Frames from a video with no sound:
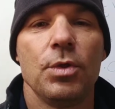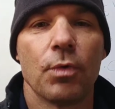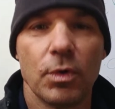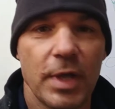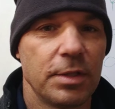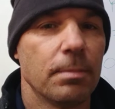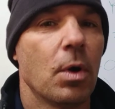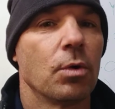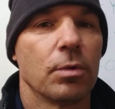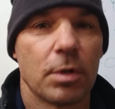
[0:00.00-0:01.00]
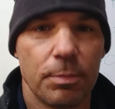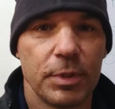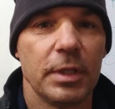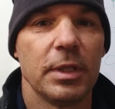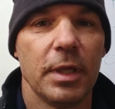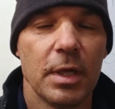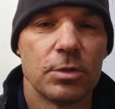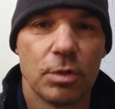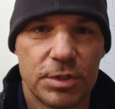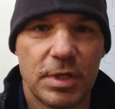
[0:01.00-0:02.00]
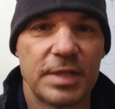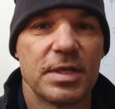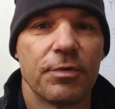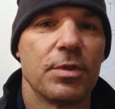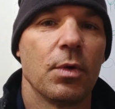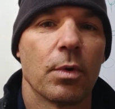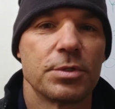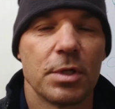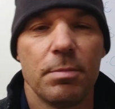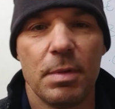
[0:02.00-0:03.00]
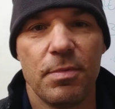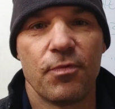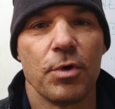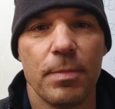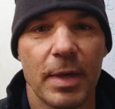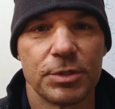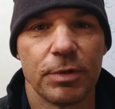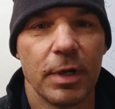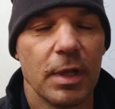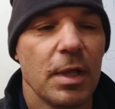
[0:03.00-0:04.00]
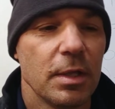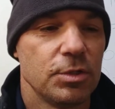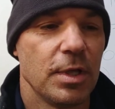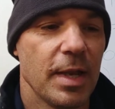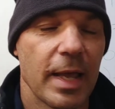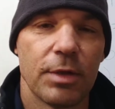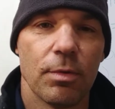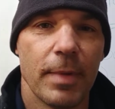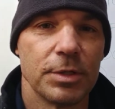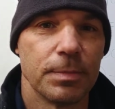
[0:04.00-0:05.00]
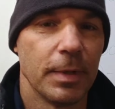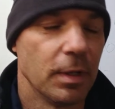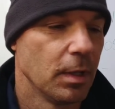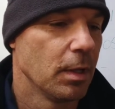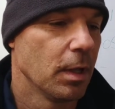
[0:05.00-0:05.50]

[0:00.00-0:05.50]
you rotate the motor completely so it sets everything where it's going to be before you measure it, so you get an accurate measurement.